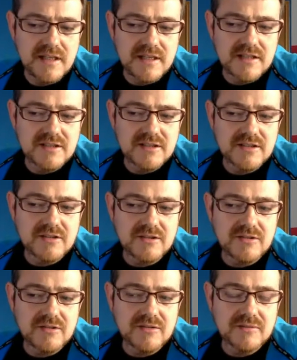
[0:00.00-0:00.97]

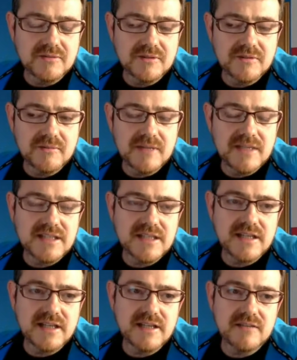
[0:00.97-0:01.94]
So basically,